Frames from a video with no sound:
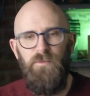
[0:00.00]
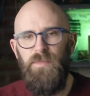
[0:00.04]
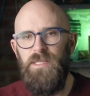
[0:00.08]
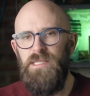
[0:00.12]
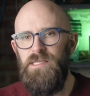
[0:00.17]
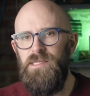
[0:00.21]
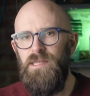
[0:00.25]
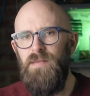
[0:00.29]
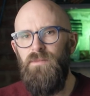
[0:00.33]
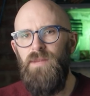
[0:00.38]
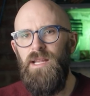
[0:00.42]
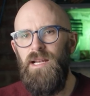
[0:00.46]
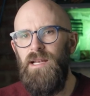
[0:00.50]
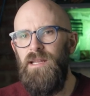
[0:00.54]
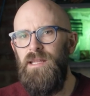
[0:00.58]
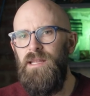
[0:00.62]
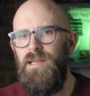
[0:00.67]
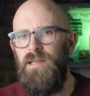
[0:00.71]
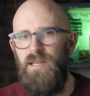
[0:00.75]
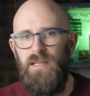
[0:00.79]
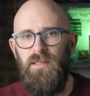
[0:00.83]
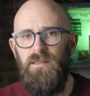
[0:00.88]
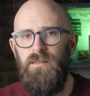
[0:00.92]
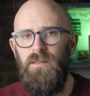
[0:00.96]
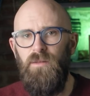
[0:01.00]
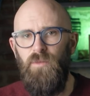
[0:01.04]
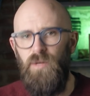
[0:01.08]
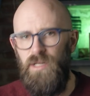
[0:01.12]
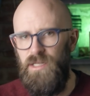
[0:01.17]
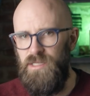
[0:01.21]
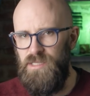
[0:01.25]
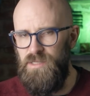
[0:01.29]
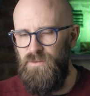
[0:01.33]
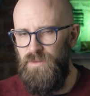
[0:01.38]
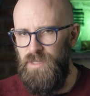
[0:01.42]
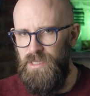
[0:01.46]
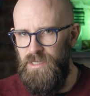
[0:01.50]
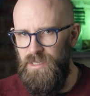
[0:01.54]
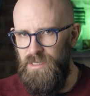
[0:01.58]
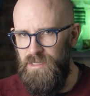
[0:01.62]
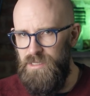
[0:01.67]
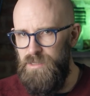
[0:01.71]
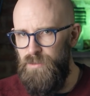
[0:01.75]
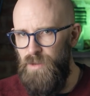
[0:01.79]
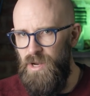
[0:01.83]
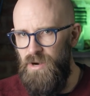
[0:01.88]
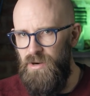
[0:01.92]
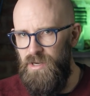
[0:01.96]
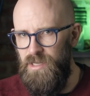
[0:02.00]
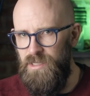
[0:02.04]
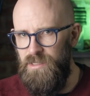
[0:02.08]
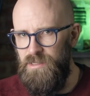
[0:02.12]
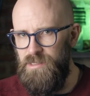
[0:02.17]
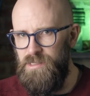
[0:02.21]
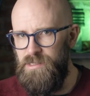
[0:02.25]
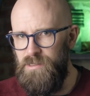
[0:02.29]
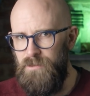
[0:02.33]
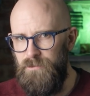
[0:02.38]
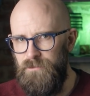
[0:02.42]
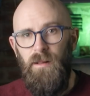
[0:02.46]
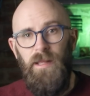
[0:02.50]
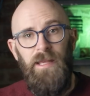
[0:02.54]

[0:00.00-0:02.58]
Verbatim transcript: but seemingly none the worse for the experience.